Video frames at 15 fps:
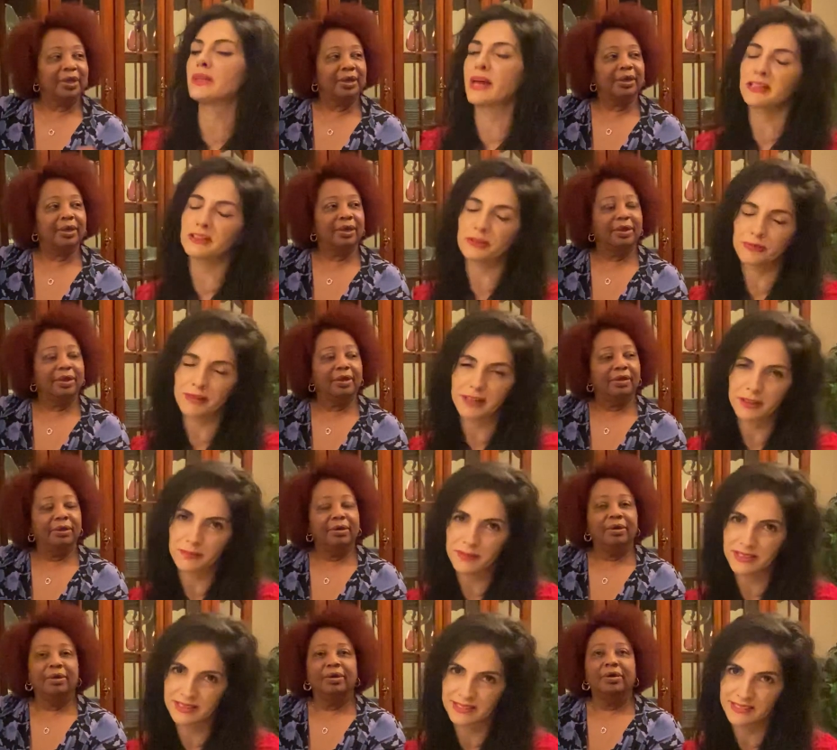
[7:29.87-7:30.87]
Speaker 1: like to
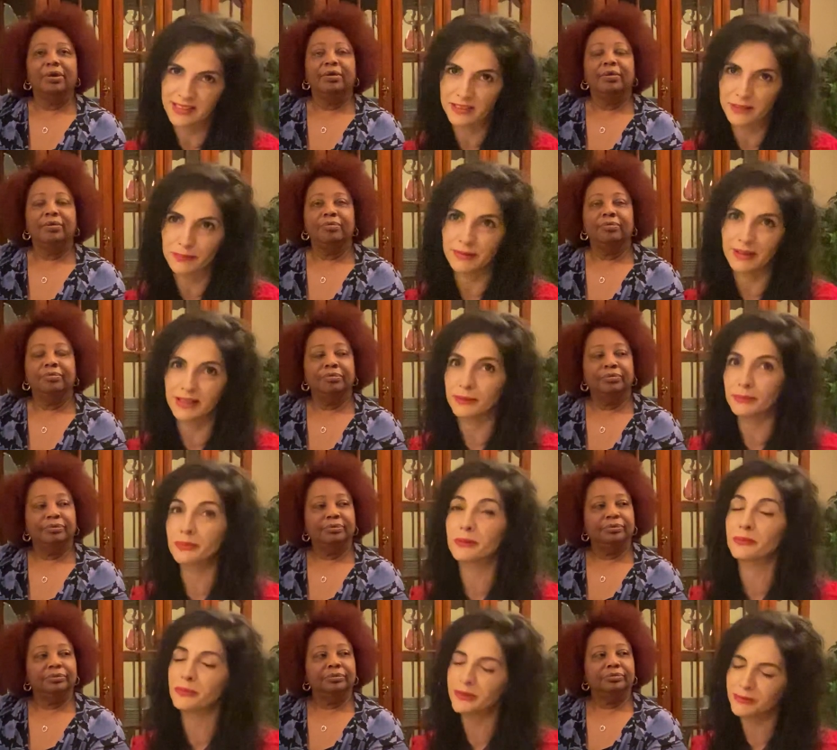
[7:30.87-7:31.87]
recommend a second bottle,
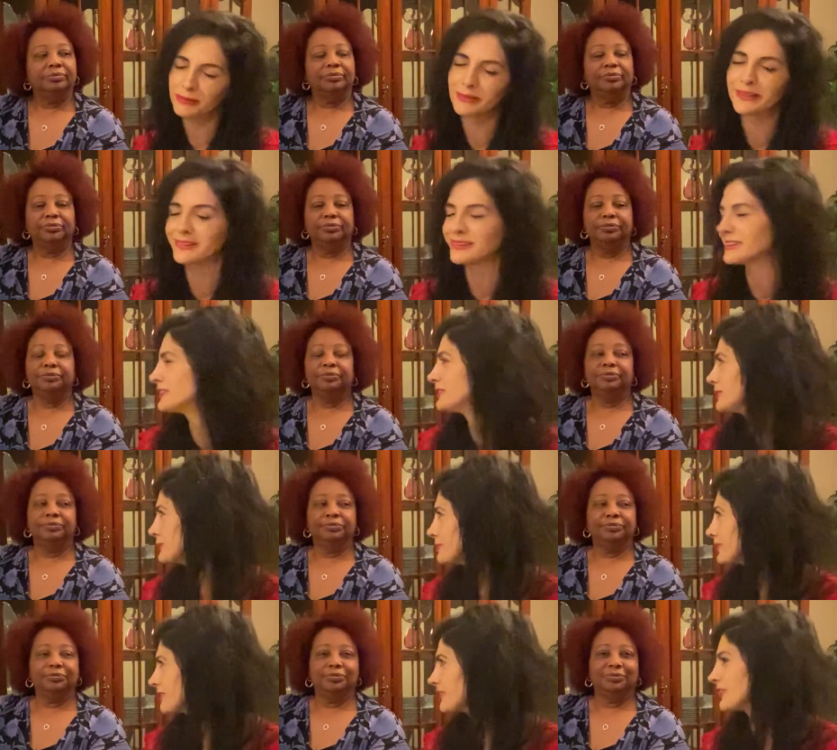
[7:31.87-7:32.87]
but we really do
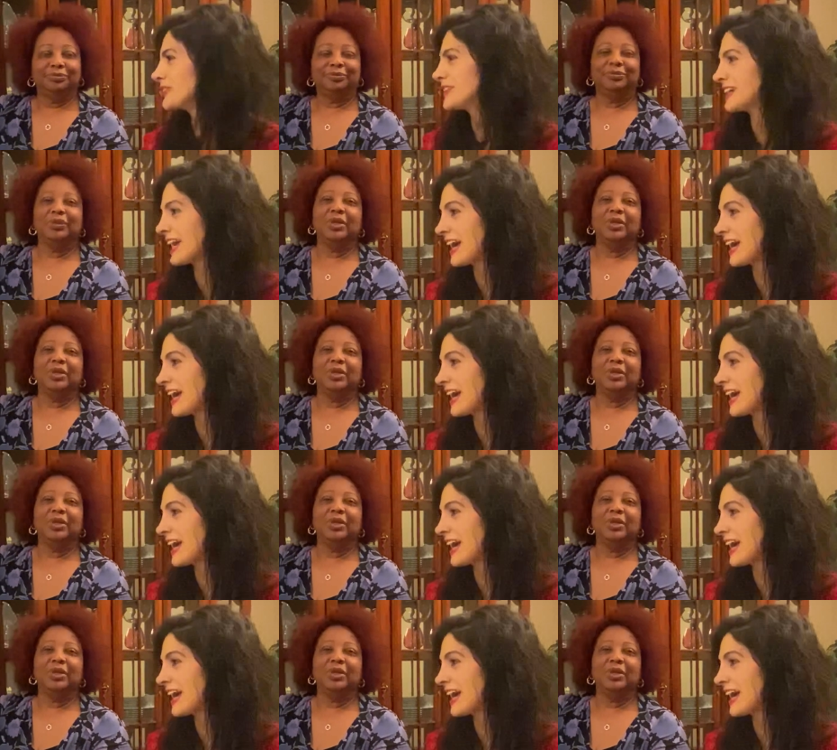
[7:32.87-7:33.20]
prefer the